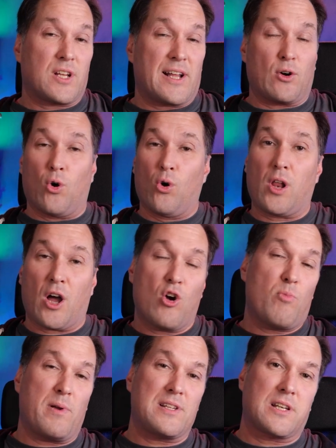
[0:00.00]
like all
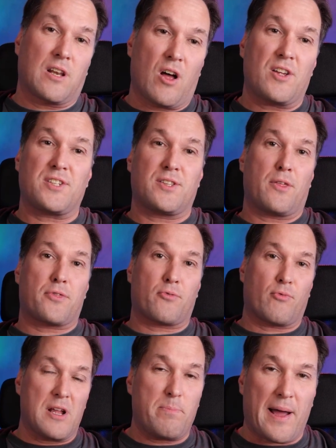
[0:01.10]
hope is lost. The
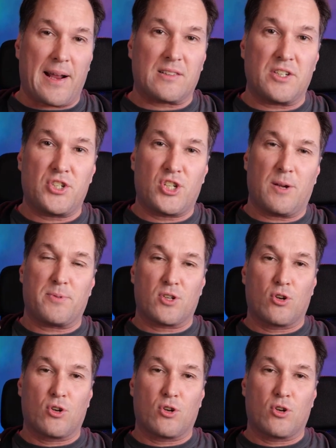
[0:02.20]
three Packlet ships